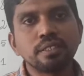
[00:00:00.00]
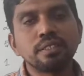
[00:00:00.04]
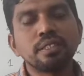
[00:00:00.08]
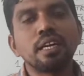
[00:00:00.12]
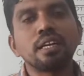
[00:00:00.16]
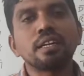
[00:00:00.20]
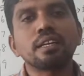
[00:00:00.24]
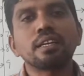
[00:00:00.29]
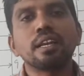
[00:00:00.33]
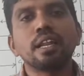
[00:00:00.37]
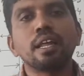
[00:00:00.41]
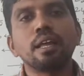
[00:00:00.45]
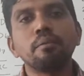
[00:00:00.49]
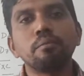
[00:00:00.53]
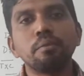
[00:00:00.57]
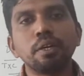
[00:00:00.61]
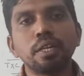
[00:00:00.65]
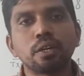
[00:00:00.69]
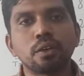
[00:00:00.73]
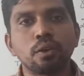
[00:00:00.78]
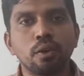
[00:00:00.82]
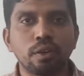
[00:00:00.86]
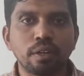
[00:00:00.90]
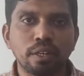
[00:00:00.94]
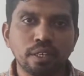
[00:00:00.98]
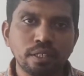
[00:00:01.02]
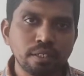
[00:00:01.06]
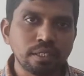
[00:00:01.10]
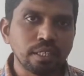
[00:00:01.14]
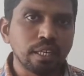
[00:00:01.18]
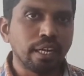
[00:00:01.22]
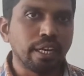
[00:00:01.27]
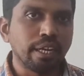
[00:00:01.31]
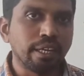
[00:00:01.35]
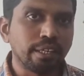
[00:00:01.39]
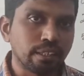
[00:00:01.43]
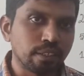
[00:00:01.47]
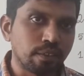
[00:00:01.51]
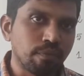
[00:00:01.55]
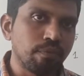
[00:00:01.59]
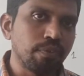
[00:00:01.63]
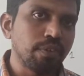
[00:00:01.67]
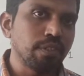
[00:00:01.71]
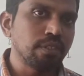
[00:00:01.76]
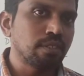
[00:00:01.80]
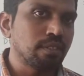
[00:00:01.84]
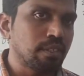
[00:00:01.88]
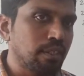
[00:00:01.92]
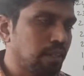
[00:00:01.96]
that namely called as
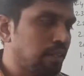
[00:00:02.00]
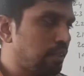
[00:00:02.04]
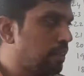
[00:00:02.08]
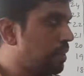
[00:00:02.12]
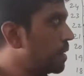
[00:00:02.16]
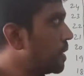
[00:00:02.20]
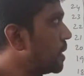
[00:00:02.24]
interfacing.